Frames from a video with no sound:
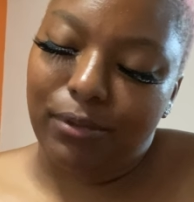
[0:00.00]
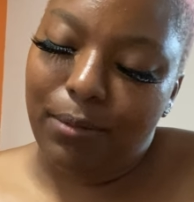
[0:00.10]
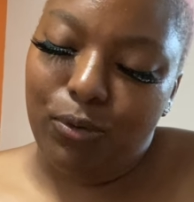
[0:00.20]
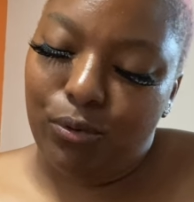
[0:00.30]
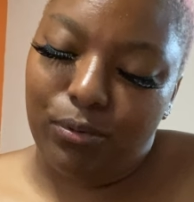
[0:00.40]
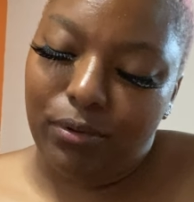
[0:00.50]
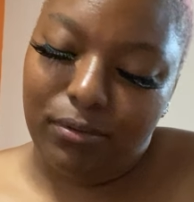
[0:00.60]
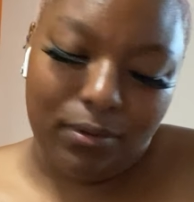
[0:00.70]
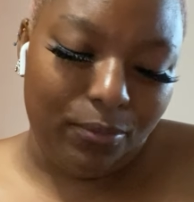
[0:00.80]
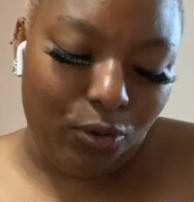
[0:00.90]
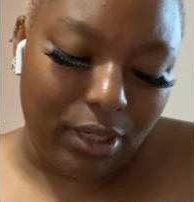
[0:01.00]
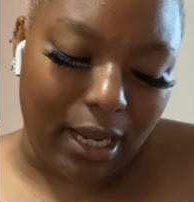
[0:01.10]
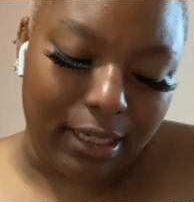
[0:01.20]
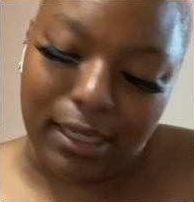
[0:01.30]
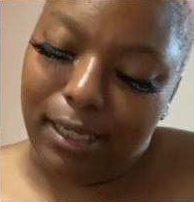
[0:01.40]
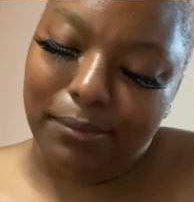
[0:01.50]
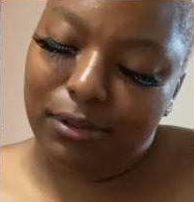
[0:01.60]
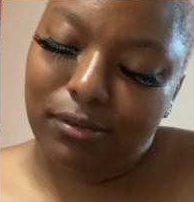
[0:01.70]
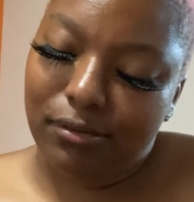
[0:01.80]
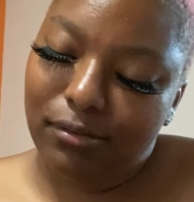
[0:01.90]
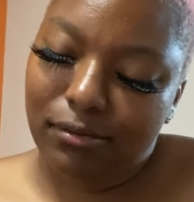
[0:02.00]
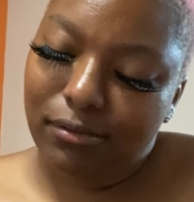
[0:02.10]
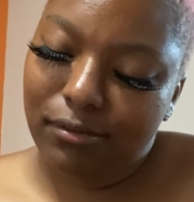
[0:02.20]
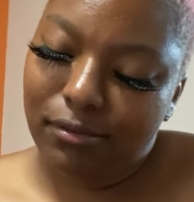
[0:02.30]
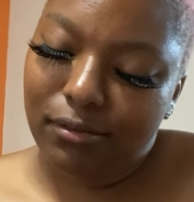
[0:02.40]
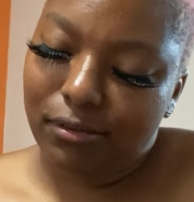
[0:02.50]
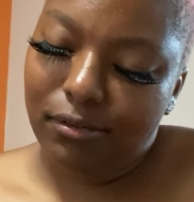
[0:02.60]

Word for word: Come on. Come on, Knight of Cups.